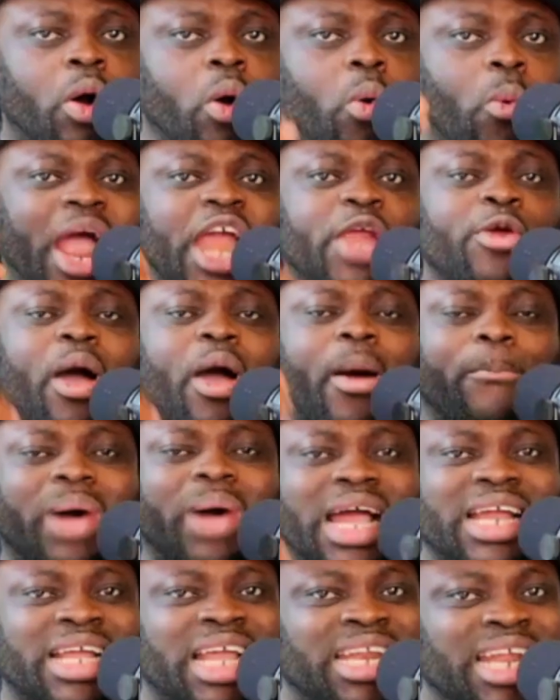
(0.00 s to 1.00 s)
when you are buying
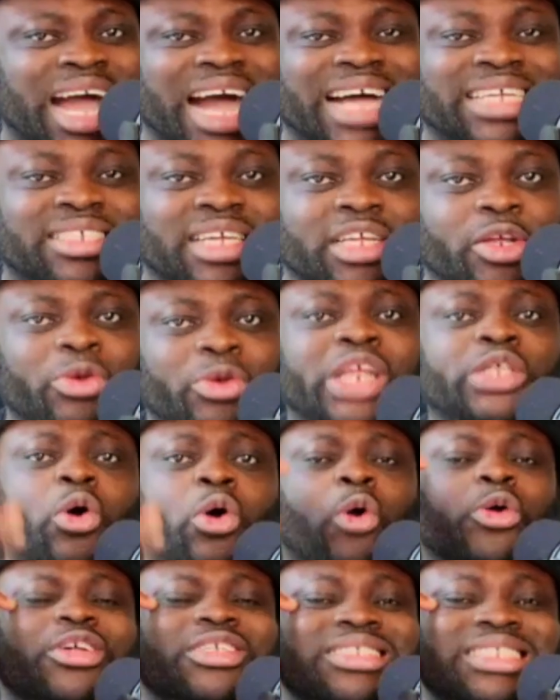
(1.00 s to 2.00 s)
any asset, you need to
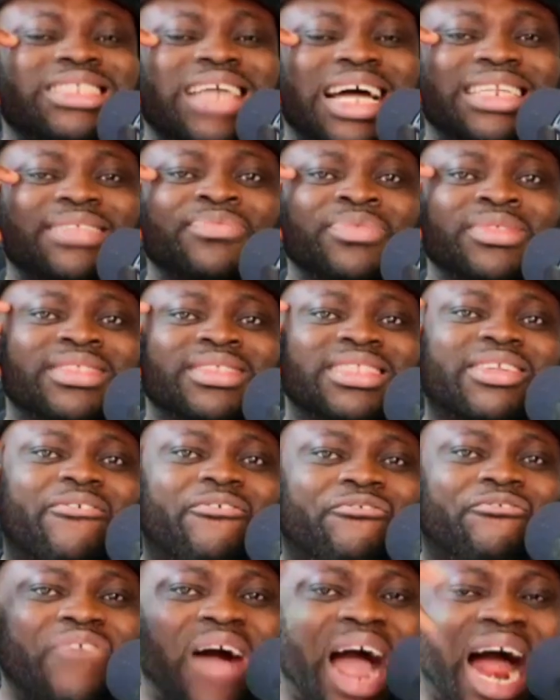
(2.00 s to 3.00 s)
understand the
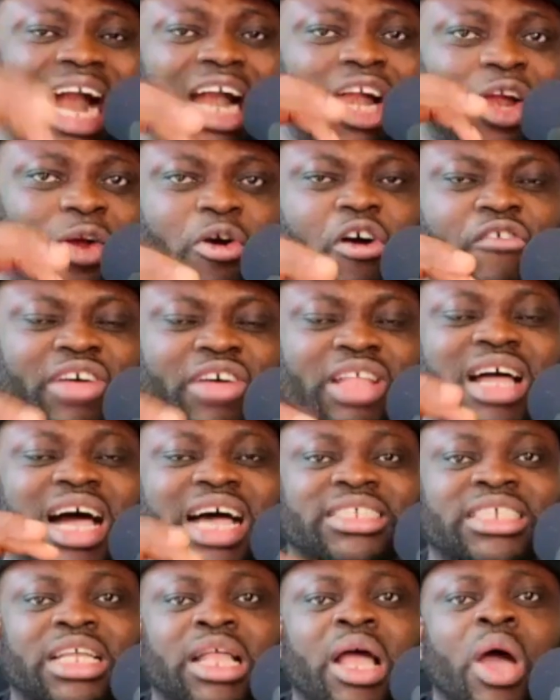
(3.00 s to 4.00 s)
value of that asset.
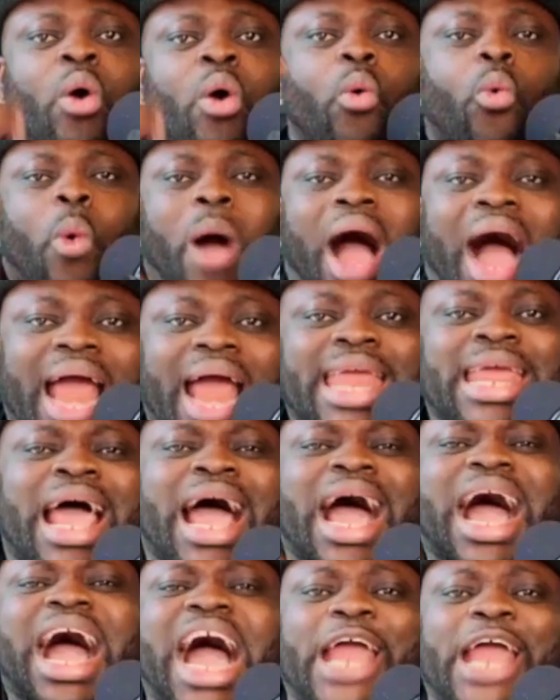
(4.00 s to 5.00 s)
Why
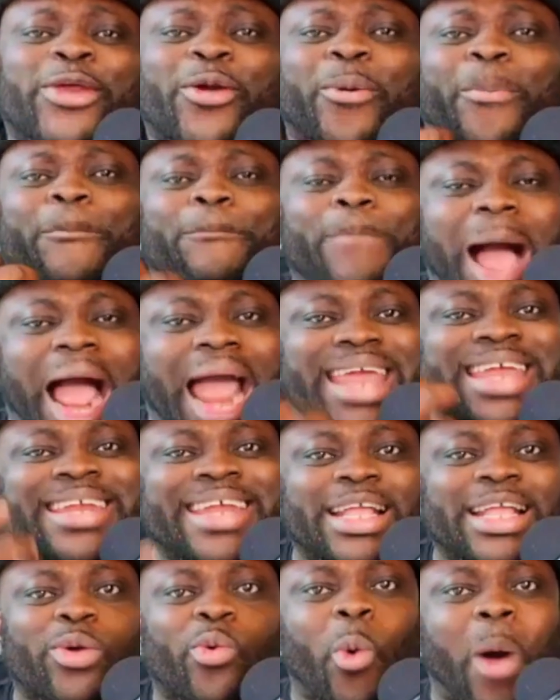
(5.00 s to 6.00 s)
are you buying it?
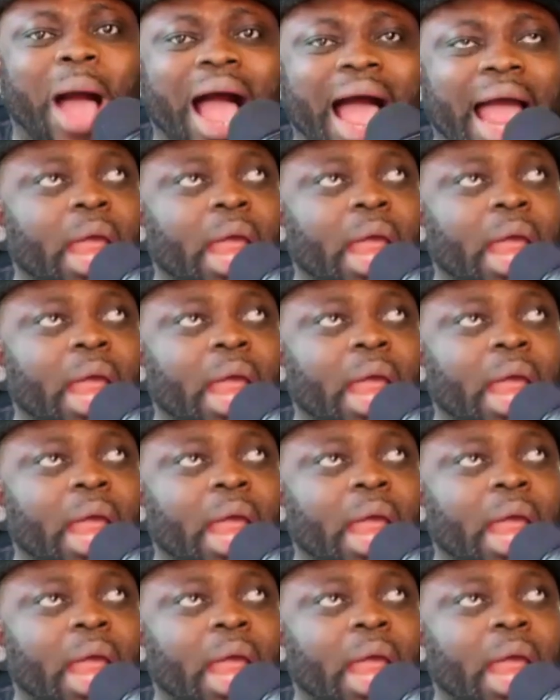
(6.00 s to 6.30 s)
Why?